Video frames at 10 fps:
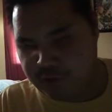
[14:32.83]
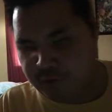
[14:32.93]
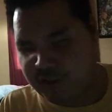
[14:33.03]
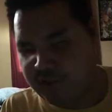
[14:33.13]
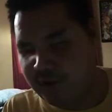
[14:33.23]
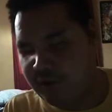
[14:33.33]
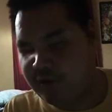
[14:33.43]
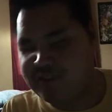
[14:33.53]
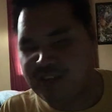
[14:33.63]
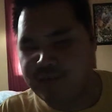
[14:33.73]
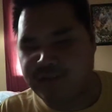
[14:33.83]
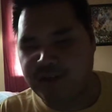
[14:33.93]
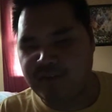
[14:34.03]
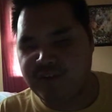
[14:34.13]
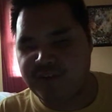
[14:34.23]
one of my all-time
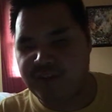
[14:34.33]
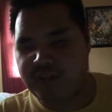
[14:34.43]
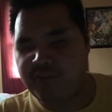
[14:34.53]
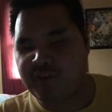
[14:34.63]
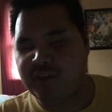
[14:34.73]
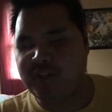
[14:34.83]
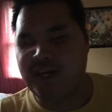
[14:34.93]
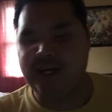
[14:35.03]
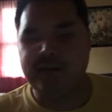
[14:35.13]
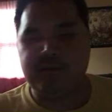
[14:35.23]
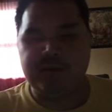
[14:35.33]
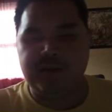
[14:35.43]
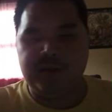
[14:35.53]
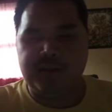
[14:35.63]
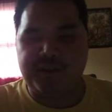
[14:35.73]
favorites that I use a lot,
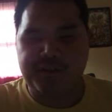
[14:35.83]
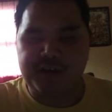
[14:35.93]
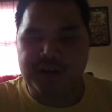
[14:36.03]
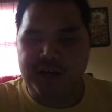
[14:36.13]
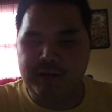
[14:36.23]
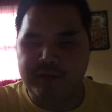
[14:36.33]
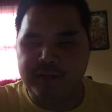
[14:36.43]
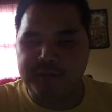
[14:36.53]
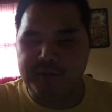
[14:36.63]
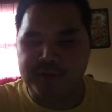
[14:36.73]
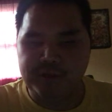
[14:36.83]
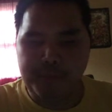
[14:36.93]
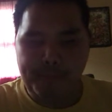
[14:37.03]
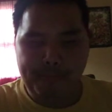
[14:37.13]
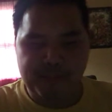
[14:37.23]
the auto accompaniment.
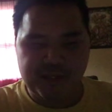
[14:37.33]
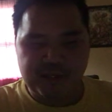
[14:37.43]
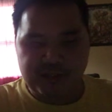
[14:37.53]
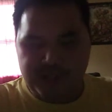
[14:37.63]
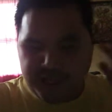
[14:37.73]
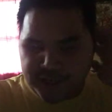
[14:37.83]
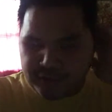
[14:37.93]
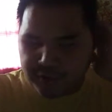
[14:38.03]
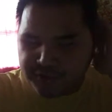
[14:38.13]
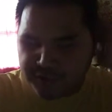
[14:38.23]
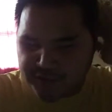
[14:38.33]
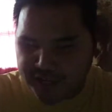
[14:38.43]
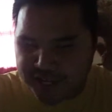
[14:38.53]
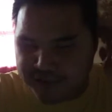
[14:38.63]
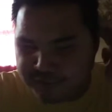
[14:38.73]
And of course, there's
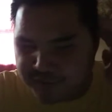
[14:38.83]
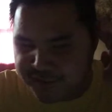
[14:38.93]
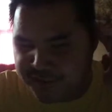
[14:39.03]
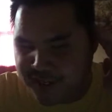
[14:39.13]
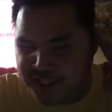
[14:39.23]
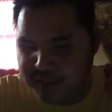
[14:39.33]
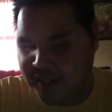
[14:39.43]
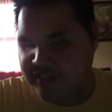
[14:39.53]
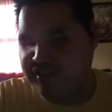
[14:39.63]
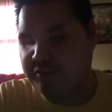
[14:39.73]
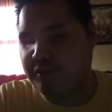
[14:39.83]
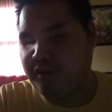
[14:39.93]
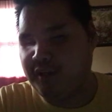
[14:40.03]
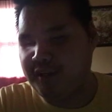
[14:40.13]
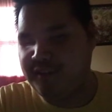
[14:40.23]
every style
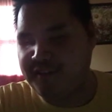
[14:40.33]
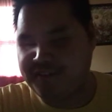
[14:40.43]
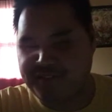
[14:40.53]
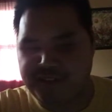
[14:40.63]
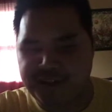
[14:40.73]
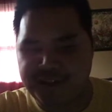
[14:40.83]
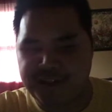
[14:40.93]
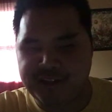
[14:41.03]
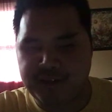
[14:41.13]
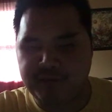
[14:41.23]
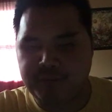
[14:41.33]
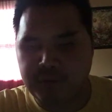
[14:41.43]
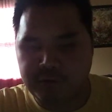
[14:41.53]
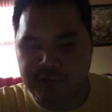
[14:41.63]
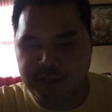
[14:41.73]
imaginable on this thing that they've
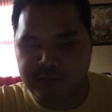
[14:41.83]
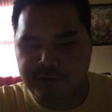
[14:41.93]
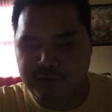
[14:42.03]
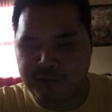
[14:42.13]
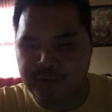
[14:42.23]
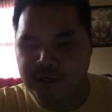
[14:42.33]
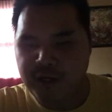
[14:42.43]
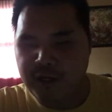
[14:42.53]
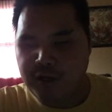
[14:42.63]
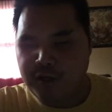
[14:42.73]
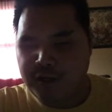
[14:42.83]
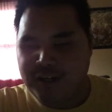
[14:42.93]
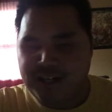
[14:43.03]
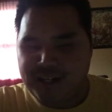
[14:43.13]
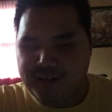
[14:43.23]
programmed, from
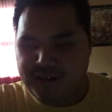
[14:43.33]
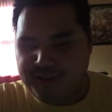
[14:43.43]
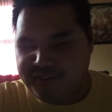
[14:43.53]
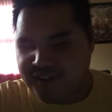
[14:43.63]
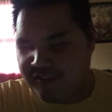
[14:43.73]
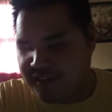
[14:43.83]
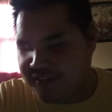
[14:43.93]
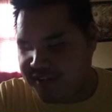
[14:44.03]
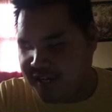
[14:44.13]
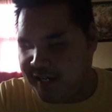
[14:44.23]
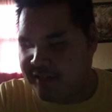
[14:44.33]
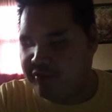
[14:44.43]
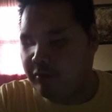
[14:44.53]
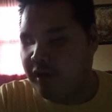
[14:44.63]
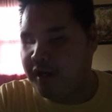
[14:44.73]
70s and
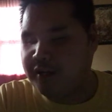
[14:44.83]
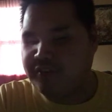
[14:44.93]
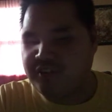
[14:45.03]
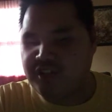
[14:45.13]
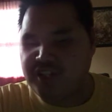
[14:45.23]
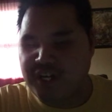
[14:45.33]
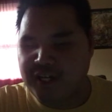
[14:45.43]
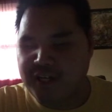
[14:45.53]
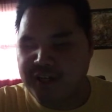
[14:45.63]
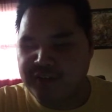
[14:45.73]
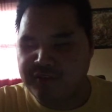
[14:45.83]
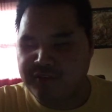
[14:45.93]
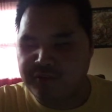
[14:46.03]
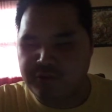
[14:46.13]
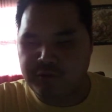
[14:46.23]
80s rock to
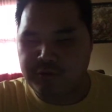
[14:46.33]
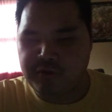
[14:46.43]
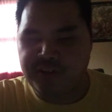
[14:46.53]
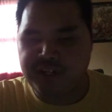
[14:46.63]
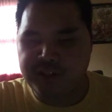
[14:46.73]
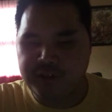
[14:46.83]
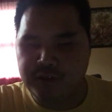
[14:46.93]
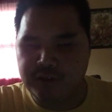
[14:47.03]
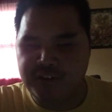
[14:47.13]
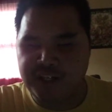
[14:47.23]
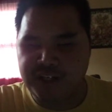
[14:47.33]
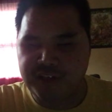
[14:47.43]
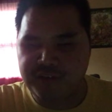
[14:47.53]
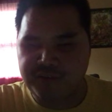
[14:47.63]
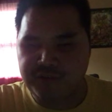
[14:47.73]
jazz to techno
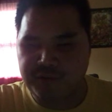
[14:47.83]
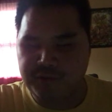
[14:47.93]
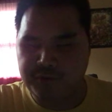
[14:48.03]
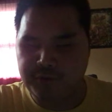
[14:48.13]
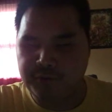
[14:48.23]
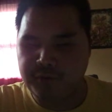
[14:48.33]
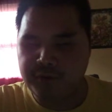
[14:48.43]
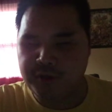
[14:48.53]
dance to